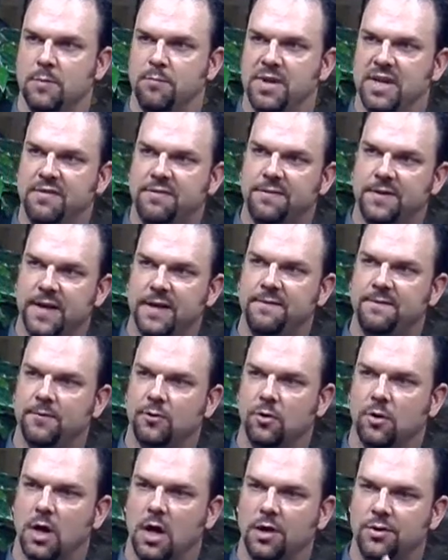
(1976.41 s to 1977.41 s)
Be
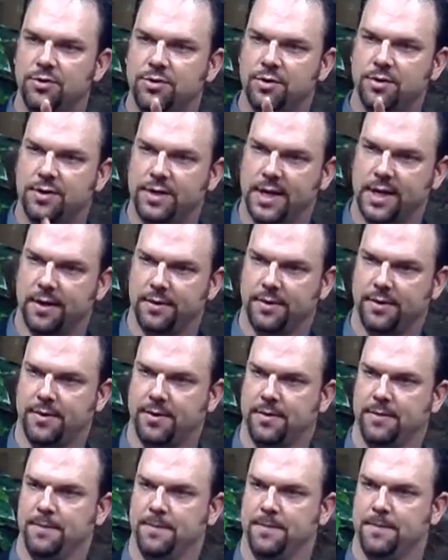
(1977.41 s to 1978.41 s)
faithful unto
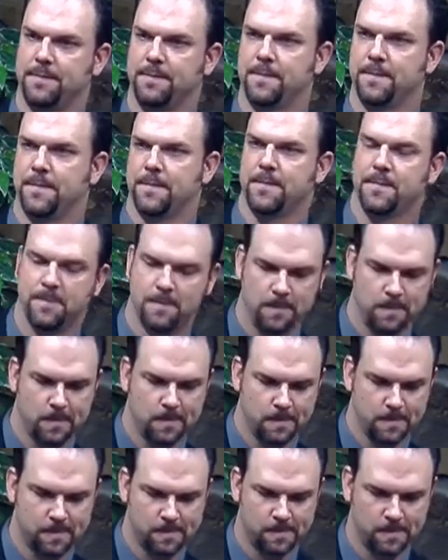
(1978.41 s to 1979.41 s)
death.
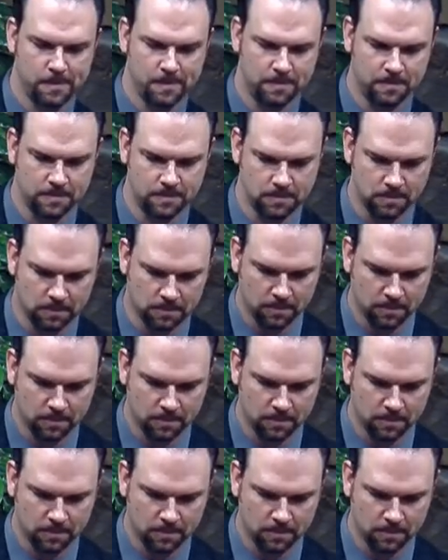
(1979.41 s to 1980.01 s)
Amen.